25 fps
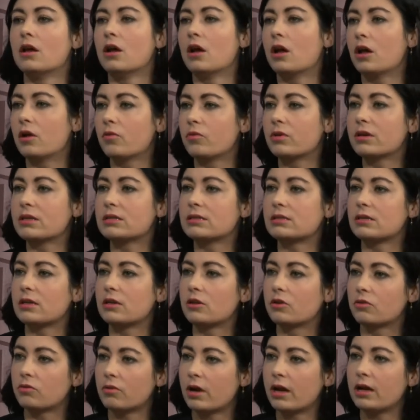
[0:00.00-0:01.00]
I want to see
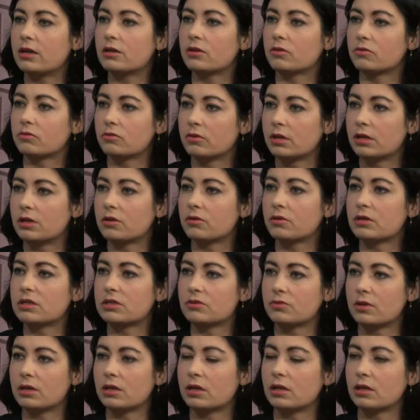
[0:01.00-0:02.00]
great
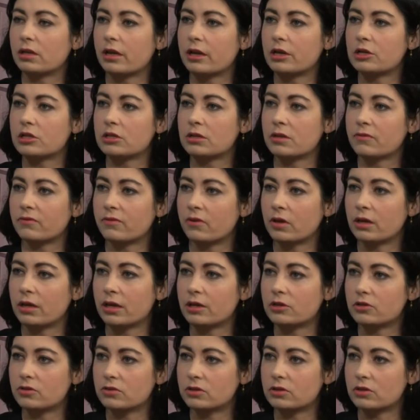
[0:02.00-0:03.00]
rigorous regulation of
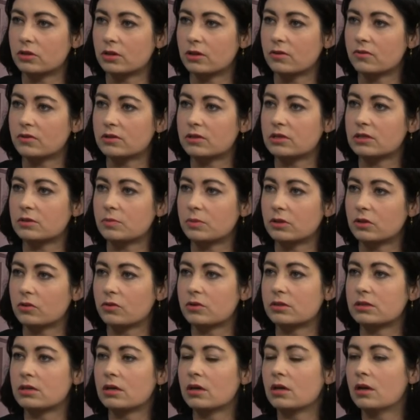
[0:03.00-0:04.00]
financial services
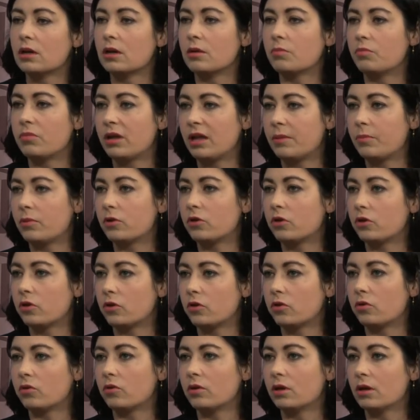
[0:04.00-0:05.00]
because people
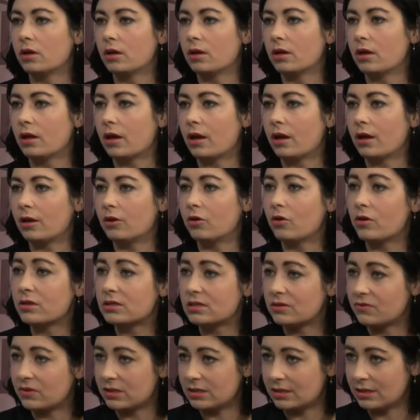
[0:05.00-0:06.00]
who are not
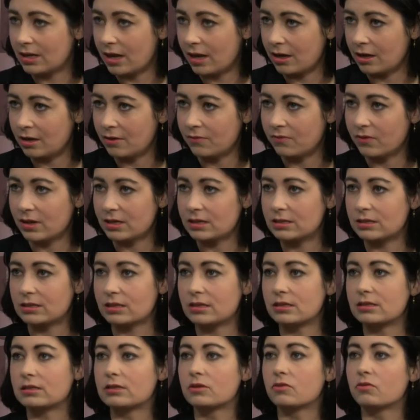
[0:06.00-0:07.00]
sophisticated
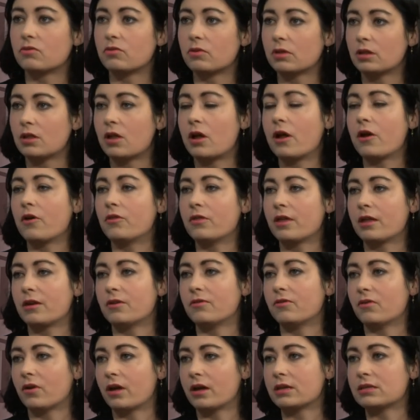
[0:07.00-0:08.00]
investors rely on that
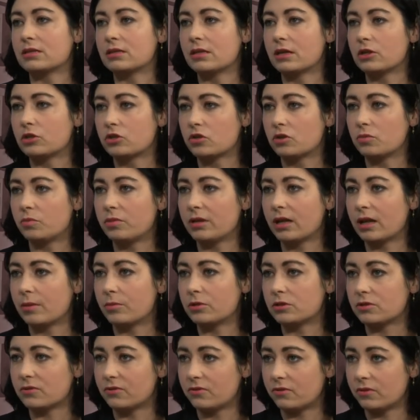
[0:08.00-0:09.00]
advice and they should be
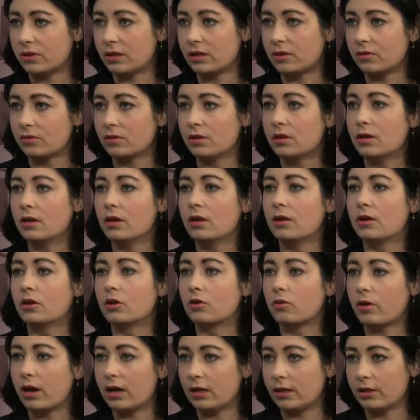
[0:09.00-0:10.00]
able to feel
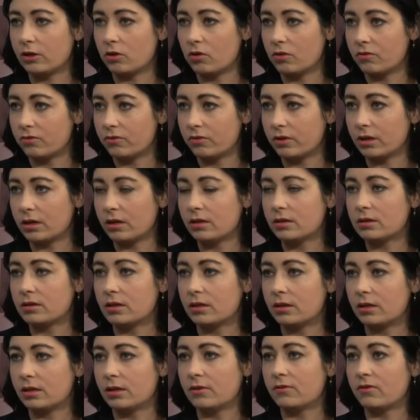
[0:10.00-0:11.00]
greatly confident
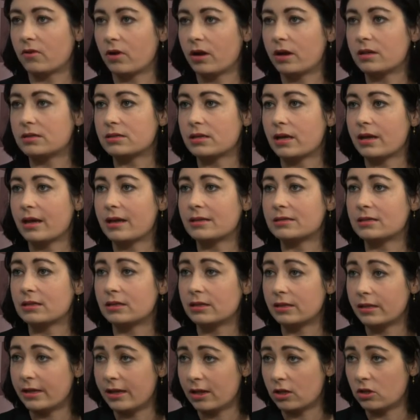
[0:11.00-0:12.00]
that the advisor has a
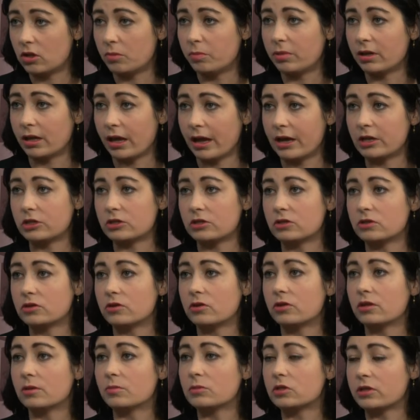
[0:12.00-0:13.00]
legal obligation
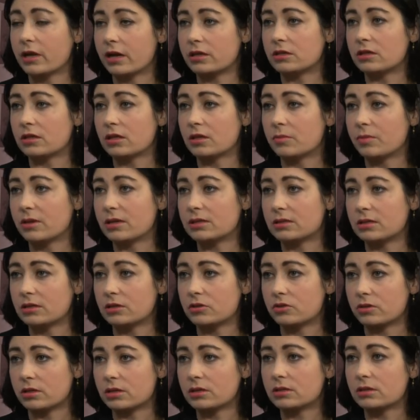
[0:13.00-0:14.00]
to them to act in their best
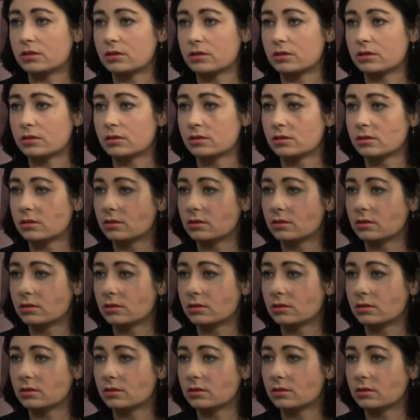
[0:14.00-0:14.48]
interests.